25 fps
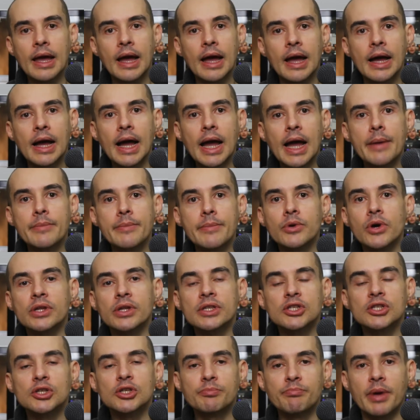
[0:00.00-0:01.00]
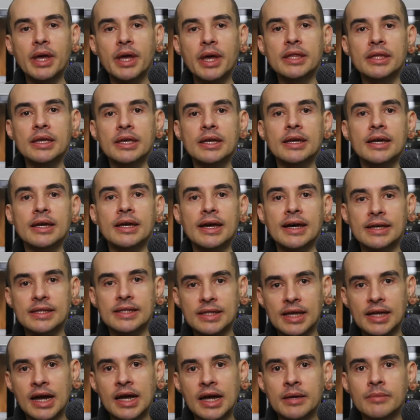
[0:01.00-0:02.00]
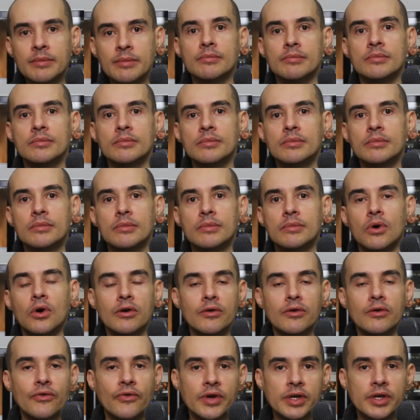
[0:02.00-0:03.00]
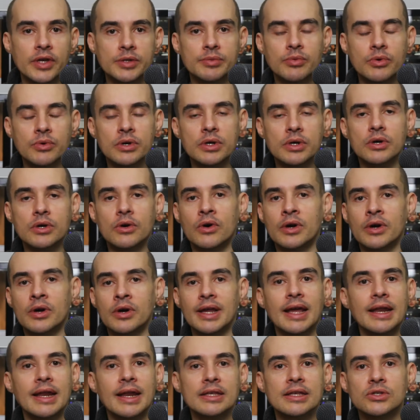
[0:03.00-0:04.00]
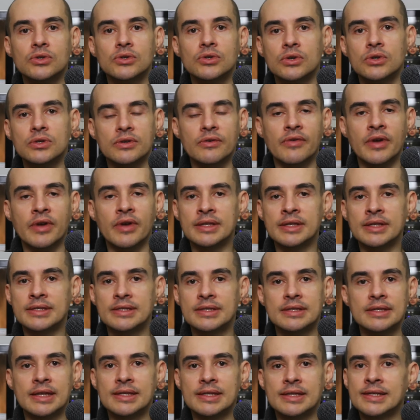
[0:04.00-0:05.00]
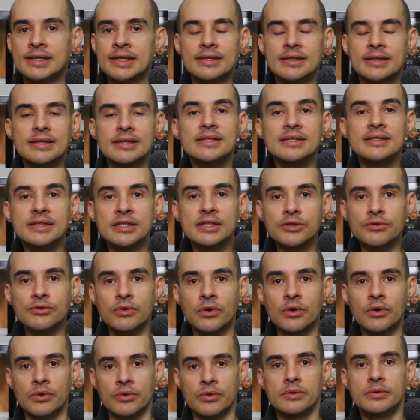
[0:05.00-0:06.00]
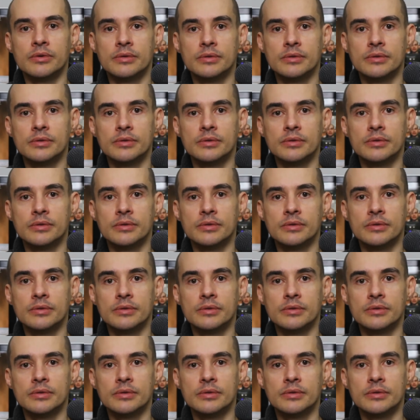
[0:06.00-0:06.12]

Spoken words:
I'm not spending a dime on Facebook, on any source of ads. That's it, zero.